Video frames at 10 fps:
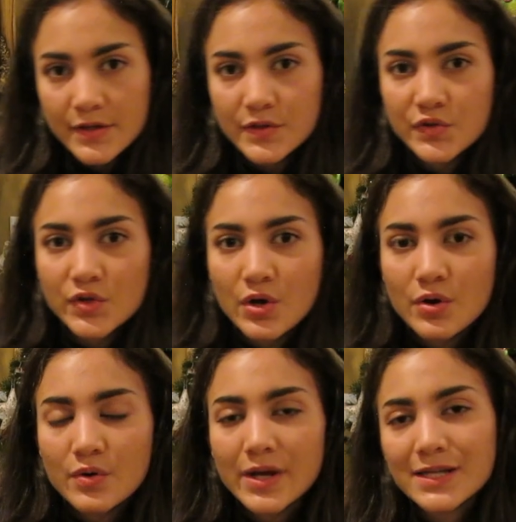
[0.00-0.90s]
So
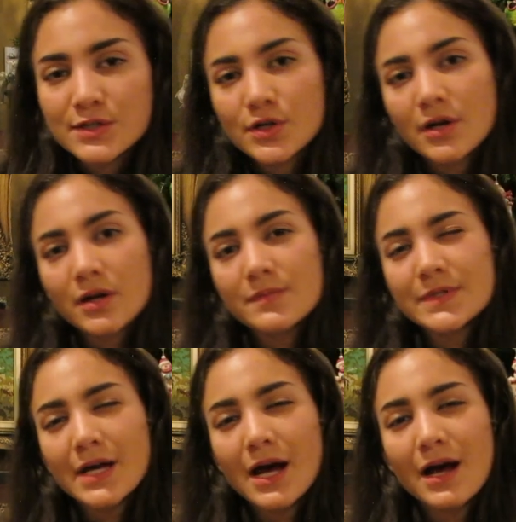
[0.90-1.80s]
in
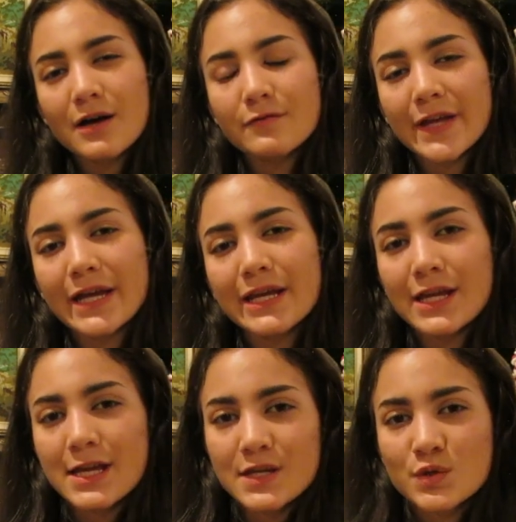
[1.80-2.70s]
terms of
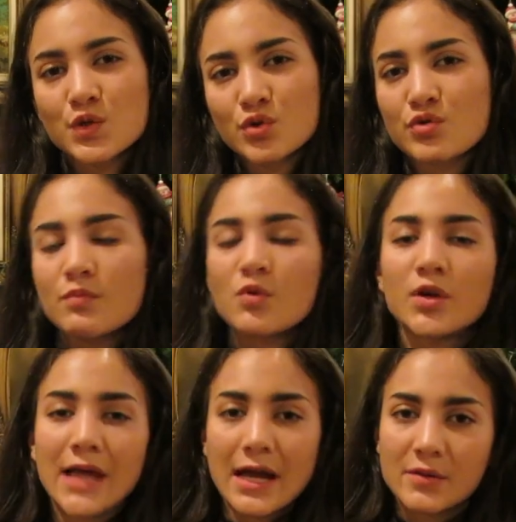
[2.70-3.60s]
getting into the more
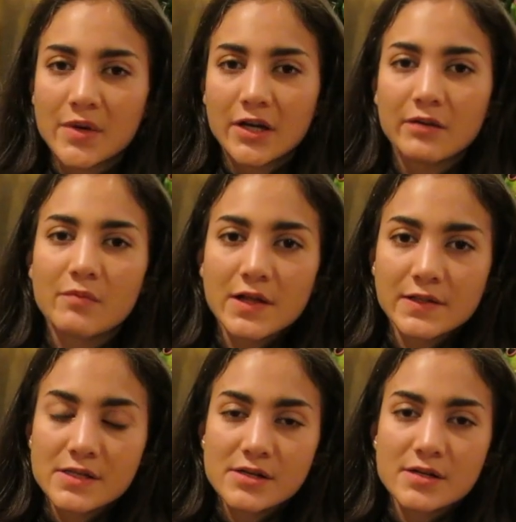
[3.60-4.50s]
Latin American
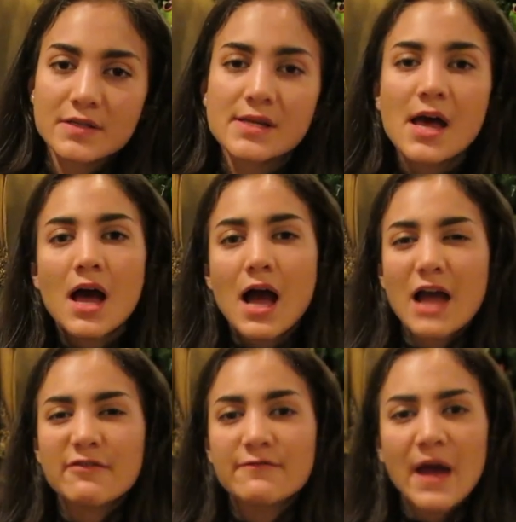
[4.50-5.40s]
monsters,
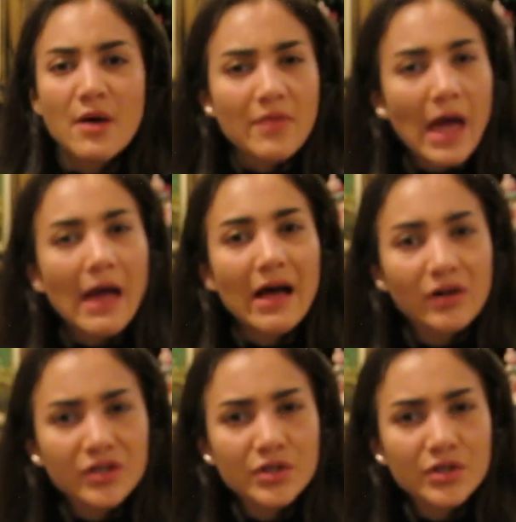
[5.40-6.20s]
I found that El